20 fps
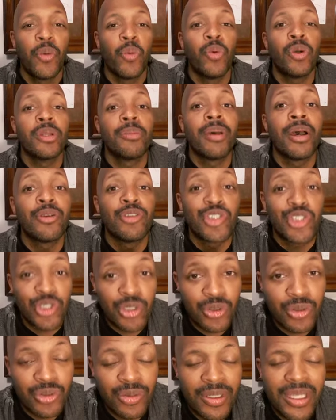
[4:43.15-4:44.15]
What about
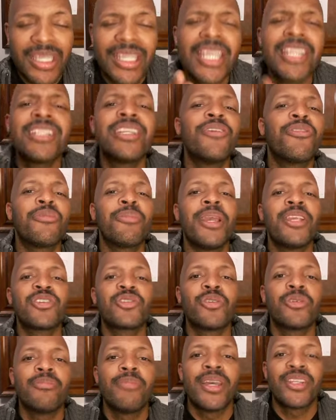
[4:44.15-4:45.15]
you? Get the
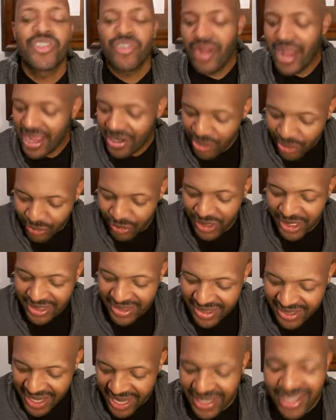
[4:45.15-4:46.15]
information on Measure I. Don't
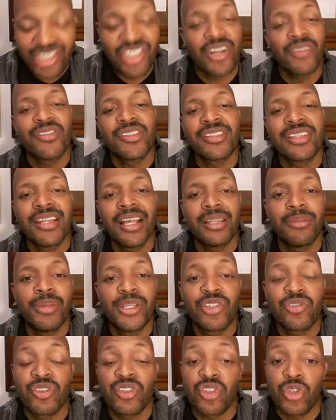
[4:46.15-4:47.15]
forget tonight at Jefferson
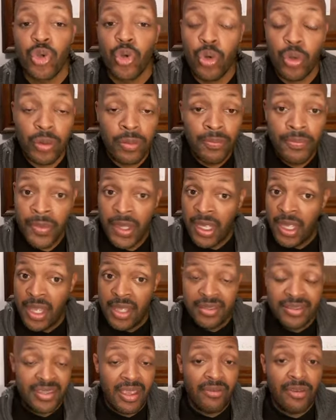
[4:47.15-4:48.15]
Elementary School,
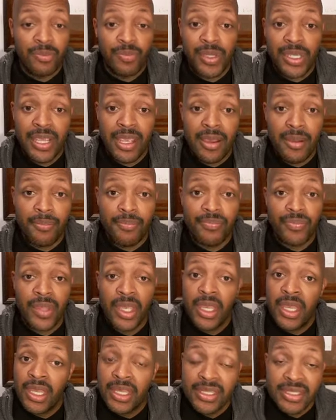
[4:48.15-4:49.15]
7 p.m.,
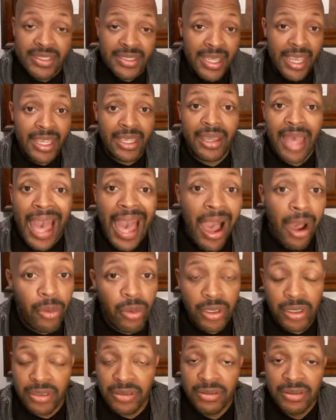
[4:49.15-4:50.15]
take an
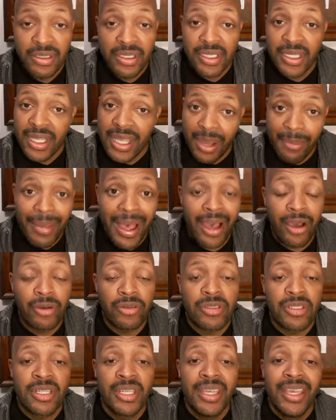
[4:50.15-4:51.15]
hour, come
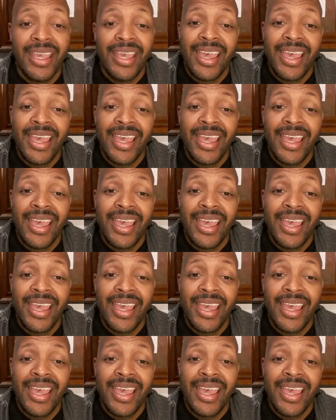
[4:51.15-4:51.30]
out.